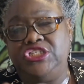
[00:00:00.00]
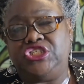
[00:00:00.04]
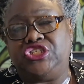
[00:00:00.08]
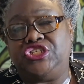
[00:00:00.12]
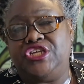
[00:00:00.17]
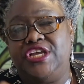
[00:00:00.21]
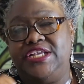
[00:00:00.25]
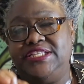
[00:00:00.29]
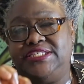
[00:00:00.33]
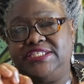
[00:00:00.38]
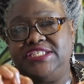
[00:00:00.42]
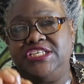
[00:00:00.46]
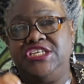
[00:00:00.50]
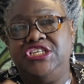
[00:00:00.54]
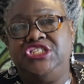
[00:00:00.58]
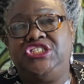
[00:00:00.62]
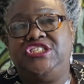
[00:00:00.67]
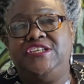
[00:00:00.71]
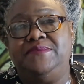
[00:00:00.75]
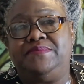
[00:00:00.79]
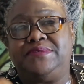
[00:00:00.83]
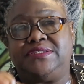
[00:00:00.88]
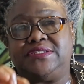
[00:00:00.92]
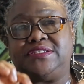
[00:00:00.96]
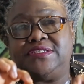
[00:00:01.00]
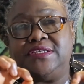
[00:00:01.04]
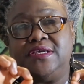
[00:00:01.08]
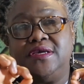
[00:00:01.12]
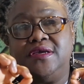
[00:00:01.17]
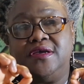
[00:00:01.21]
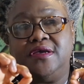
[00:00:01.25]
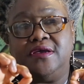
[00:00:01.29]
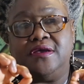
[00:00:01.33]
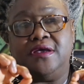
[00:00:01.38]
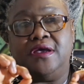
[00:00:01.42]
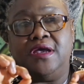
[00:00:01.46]
ancient Egypt's
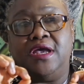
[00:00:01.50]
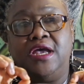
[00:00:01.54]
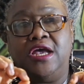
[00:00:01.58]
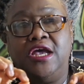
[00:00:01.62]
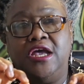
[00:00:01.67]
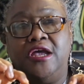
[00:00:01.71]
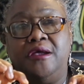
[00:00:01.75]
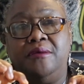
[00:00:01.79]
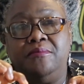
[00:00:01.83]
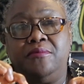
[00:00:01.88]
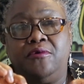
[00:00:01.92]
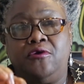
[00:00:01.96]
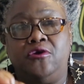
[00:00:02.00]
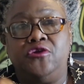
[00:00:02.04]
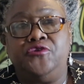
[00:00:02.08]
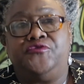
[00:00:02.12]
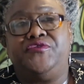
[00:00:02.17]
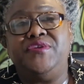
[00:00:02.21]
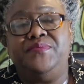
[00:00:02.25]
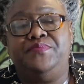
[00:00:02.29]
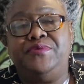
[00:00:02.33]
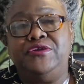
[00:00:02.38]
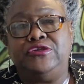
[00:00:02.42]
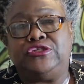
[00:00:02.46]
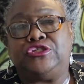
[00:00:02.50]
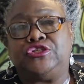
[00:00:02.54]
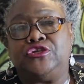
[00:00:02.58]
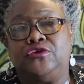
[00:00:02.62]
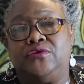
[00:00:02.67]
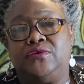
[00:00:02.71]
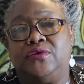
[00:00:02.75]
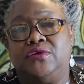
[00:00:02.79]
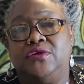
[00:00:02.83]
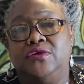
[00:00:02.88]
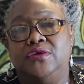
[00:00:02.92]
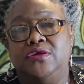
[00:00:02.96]

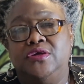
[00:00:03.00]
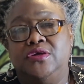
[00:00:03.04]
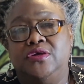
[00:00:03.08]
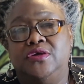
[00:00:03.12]
contribution